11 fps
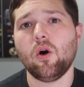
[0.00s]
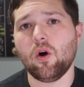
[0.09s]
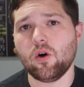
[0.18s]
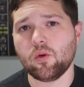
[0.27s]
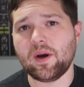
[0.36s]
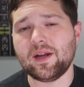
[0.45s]

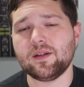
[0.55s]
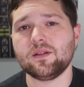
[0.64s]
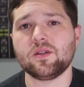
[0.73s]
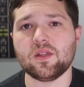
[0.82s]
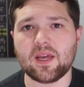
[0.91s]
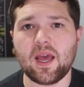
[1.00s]
all the way
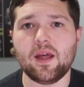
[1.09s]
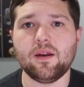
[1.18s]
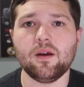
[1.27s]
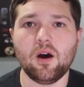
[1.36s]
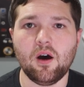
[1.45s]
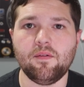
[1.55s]
to the
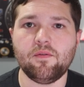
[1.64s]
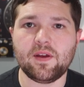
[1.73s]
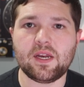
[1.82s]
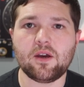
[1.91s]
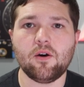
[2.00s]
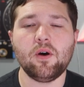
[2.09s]
end of the
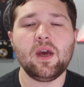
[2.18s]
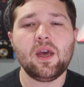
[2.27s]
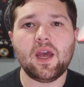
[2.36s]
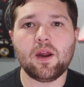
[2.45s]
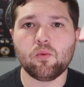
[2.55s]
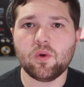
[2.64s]
video
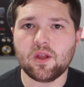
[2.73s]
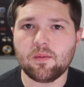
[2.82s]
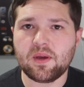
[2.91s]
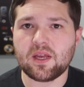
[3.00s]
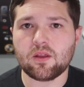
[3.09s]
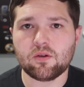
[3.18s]
and really
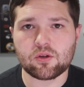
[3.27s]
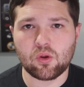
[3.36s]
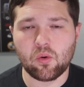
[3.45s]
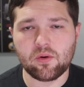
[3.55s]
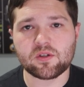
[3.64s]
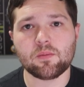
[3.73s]
being those
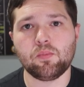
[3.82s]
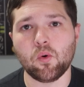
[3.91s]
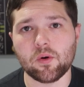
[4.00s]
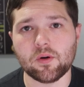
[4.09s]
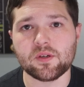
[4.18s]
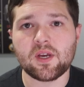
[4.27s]
loyal
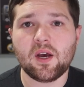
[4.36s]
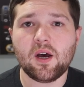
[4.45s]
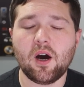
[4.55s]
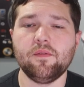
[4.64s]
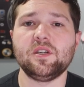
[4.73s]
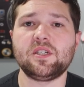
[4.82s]
supporters
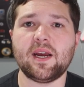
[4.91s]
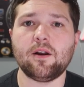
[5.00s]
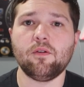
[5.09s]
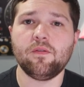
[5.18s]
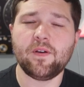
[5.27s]
of the channel.